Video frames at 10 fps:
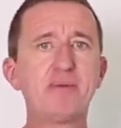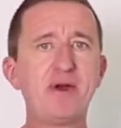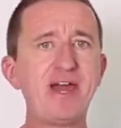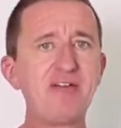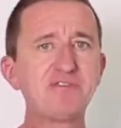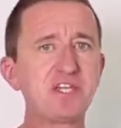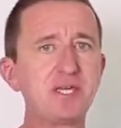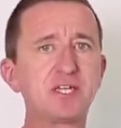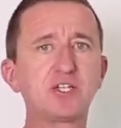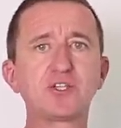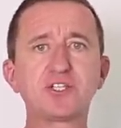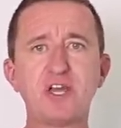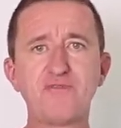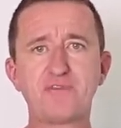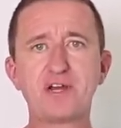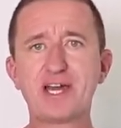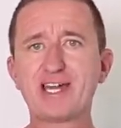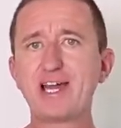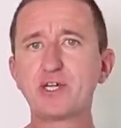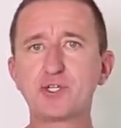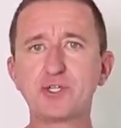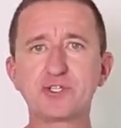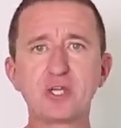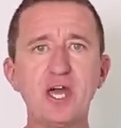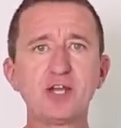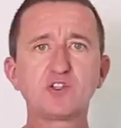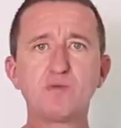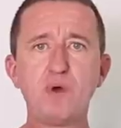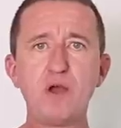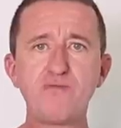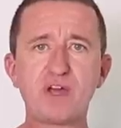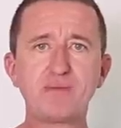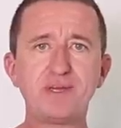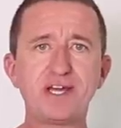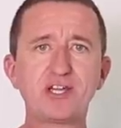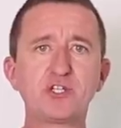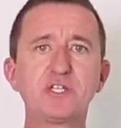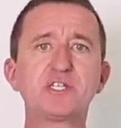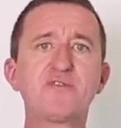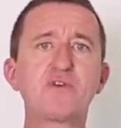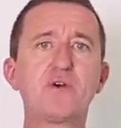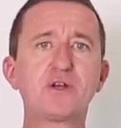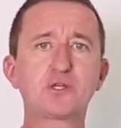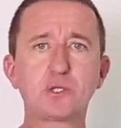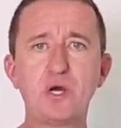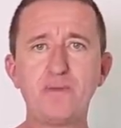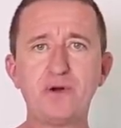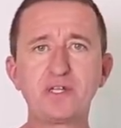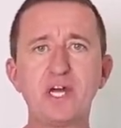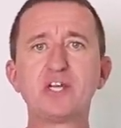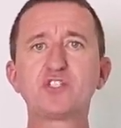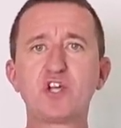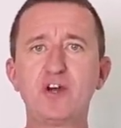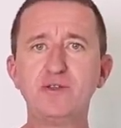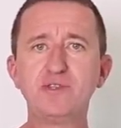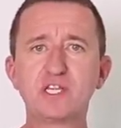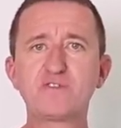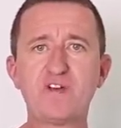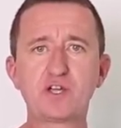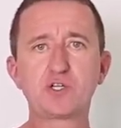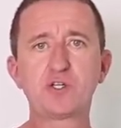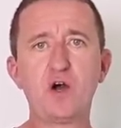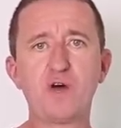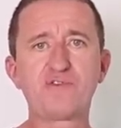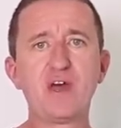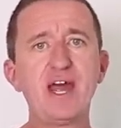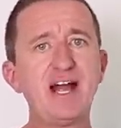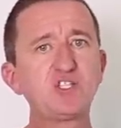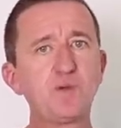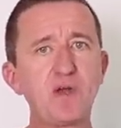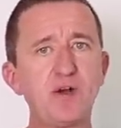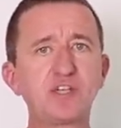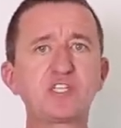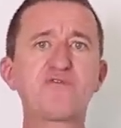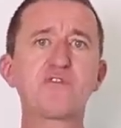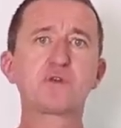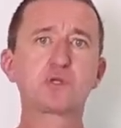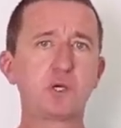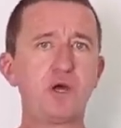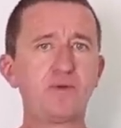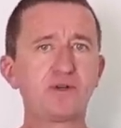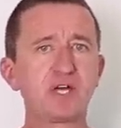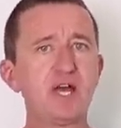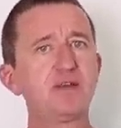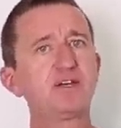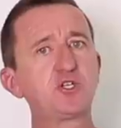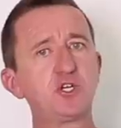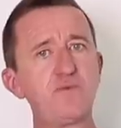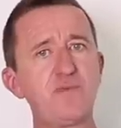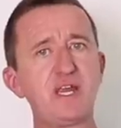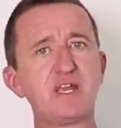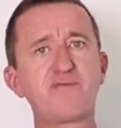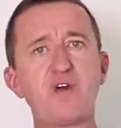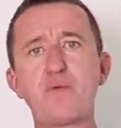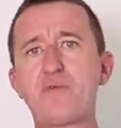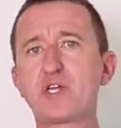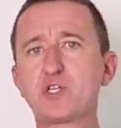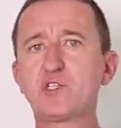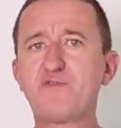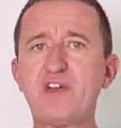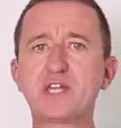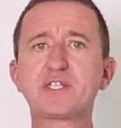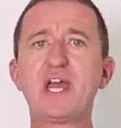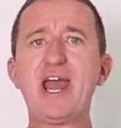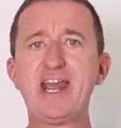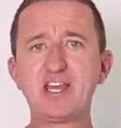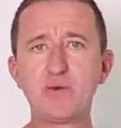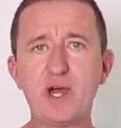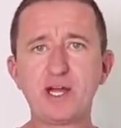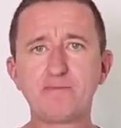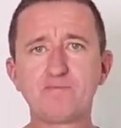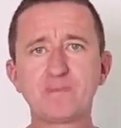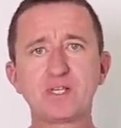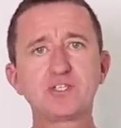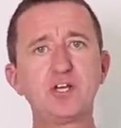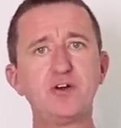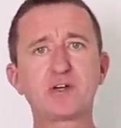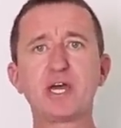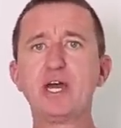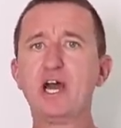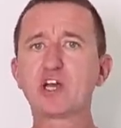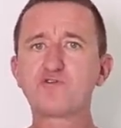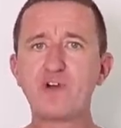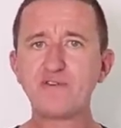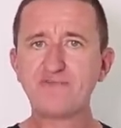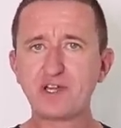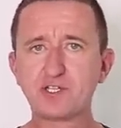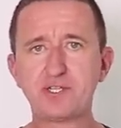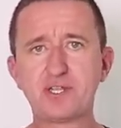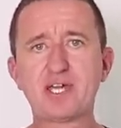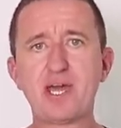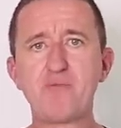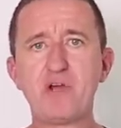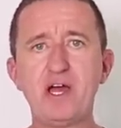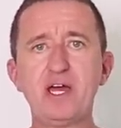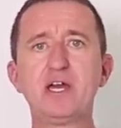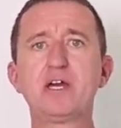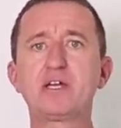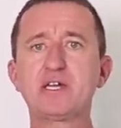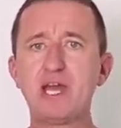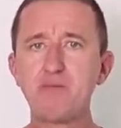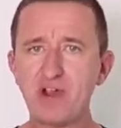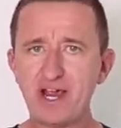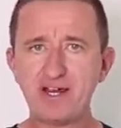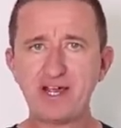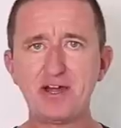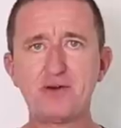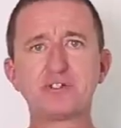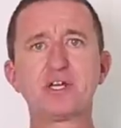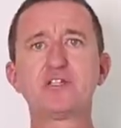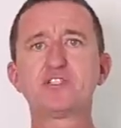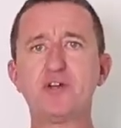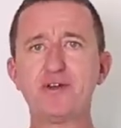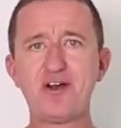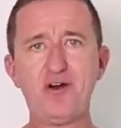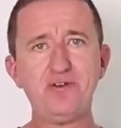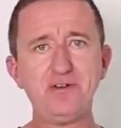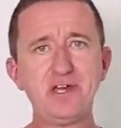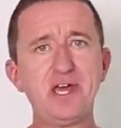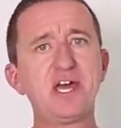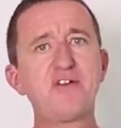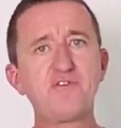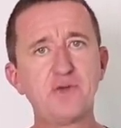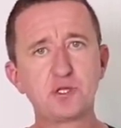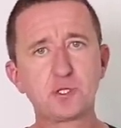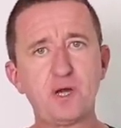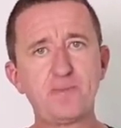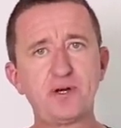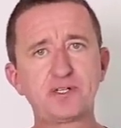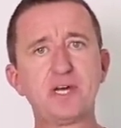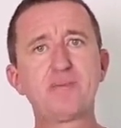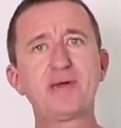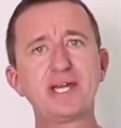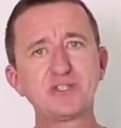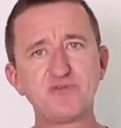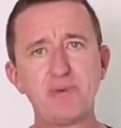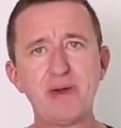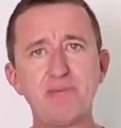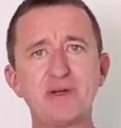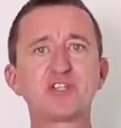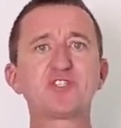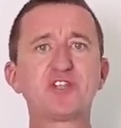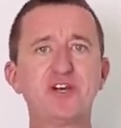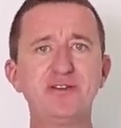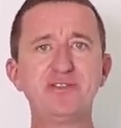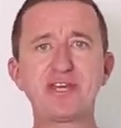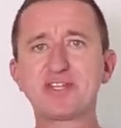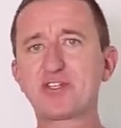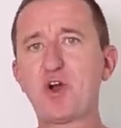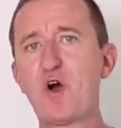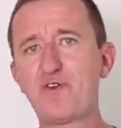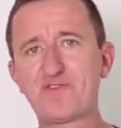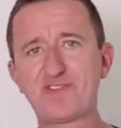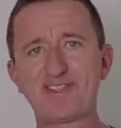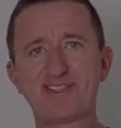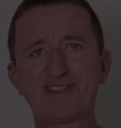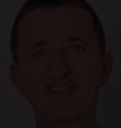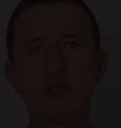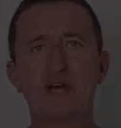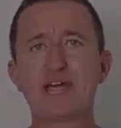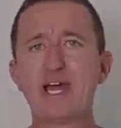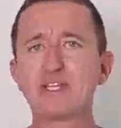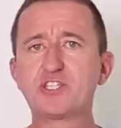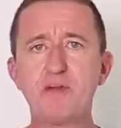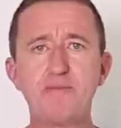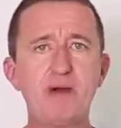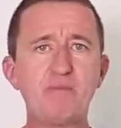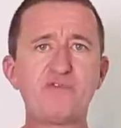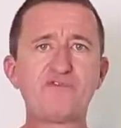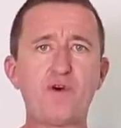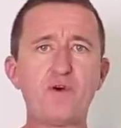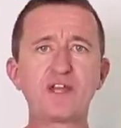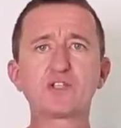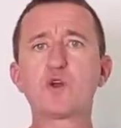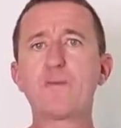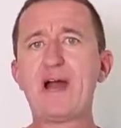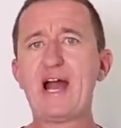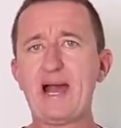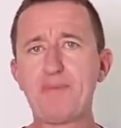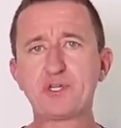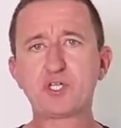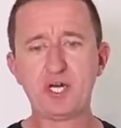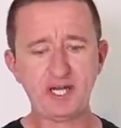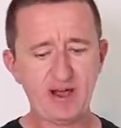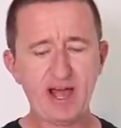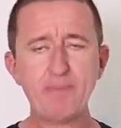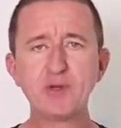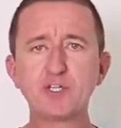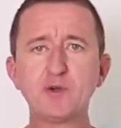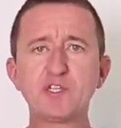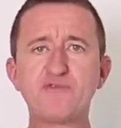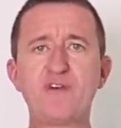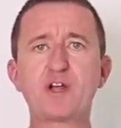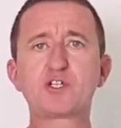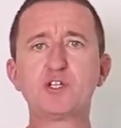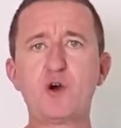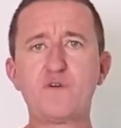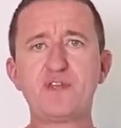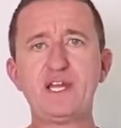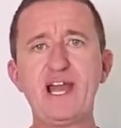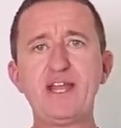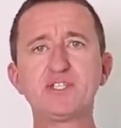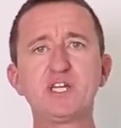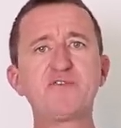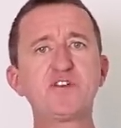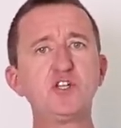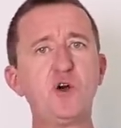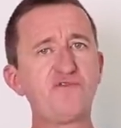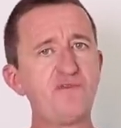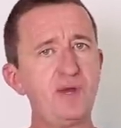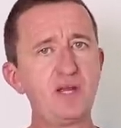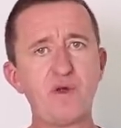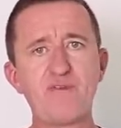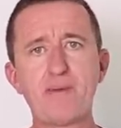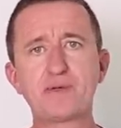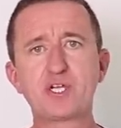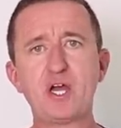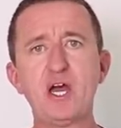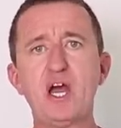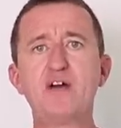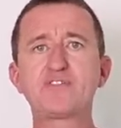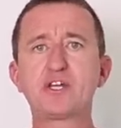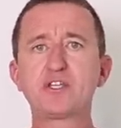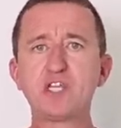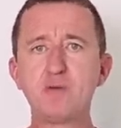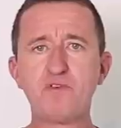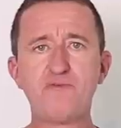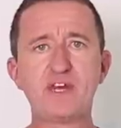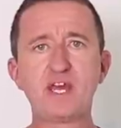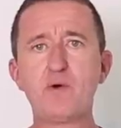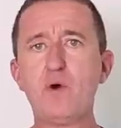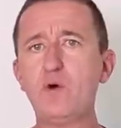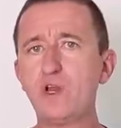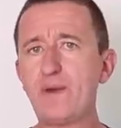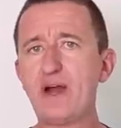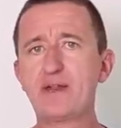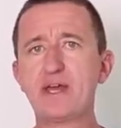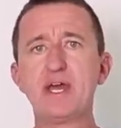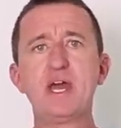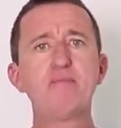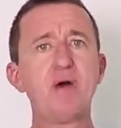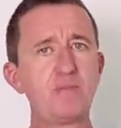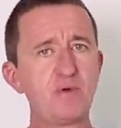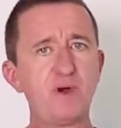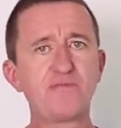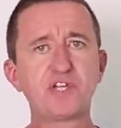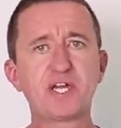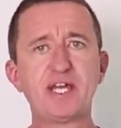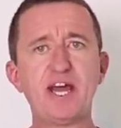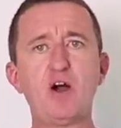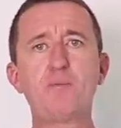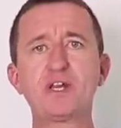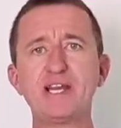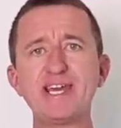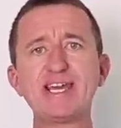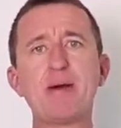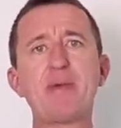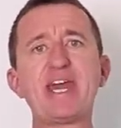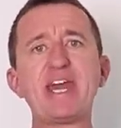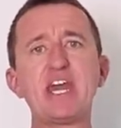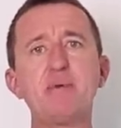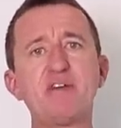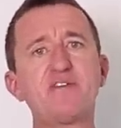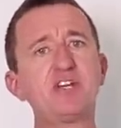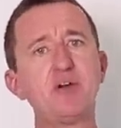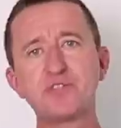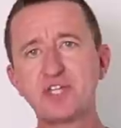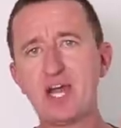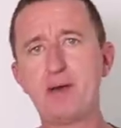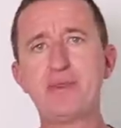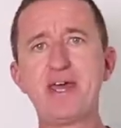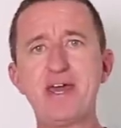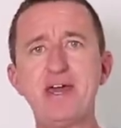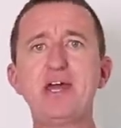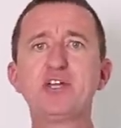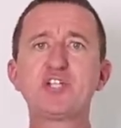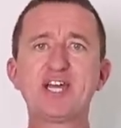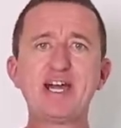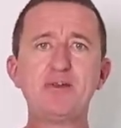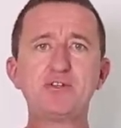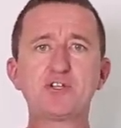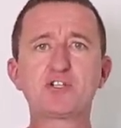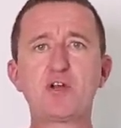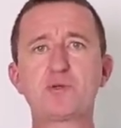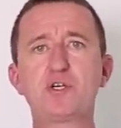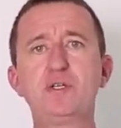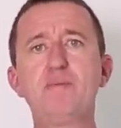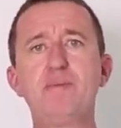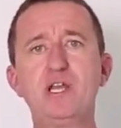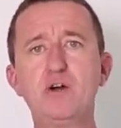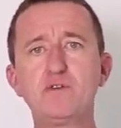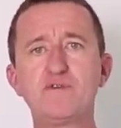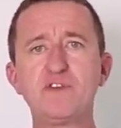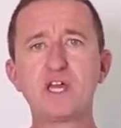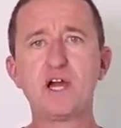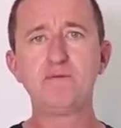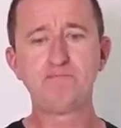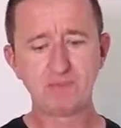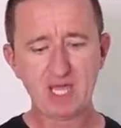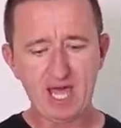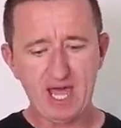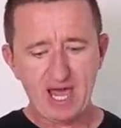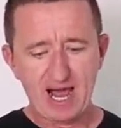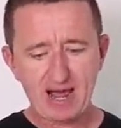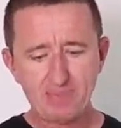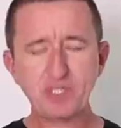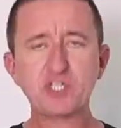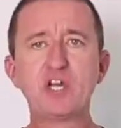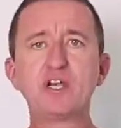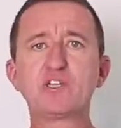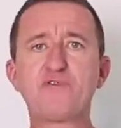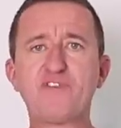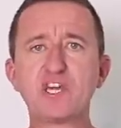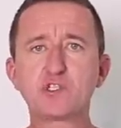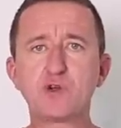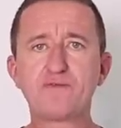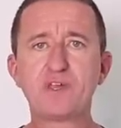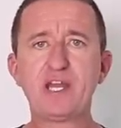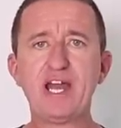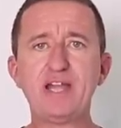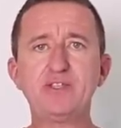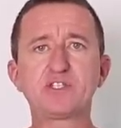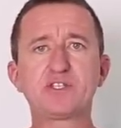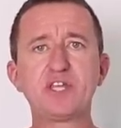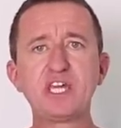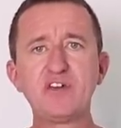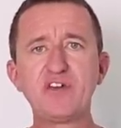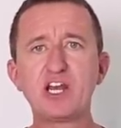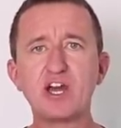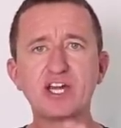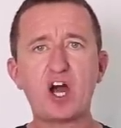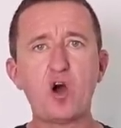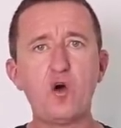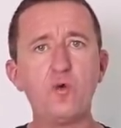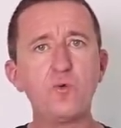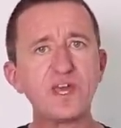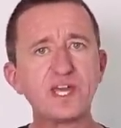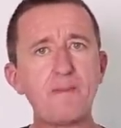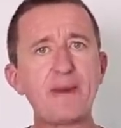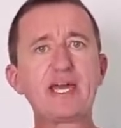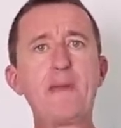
but I have seen this on several occasions. So my recommendation is if you're on a tripod, turn this function off. And to be honest, if you're on a tripod, there shouldn't be any vibration to fix anyway. So look, a great function of the camera, camera handheld, turn it on. If you're on a tripod, please remember to turn this off. Okay, tip number four is all about aperture. Now aperture is a function of the lens and if you're not familiar with aperture, I've done a separate video all about it, might be worth checking out. I'll put a link up here, but if you don't see it up there, check out the description below the video. Aperture is a feature of the lens. Think of it like a hole. We can make